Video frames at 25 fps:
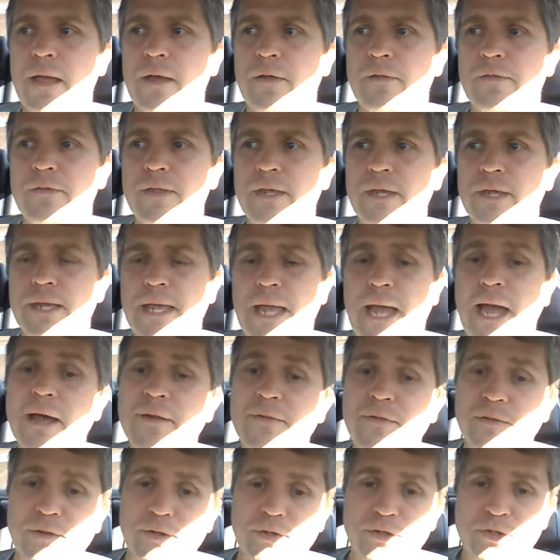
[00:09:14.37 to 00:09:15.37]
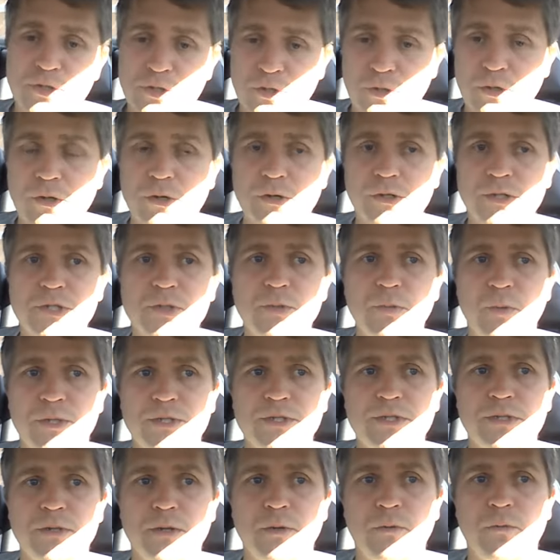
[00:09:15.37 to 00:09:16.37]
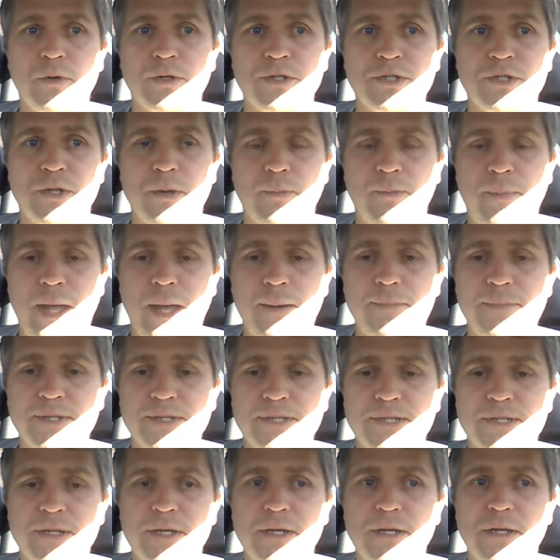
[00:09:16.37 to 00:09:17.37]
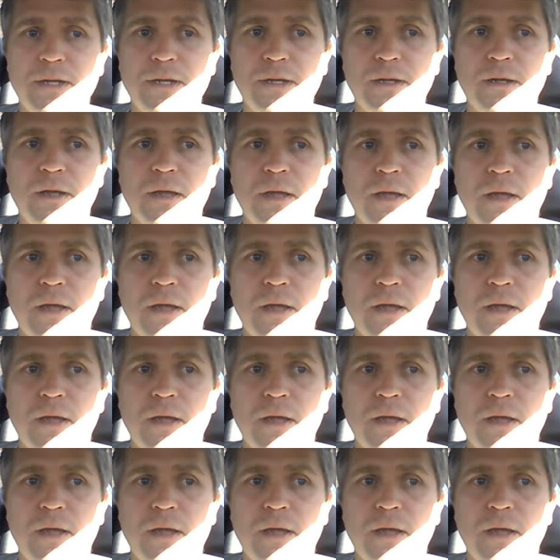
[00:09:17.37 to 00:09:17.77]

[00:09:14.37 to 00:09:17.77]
the Catholic Church, which the papacy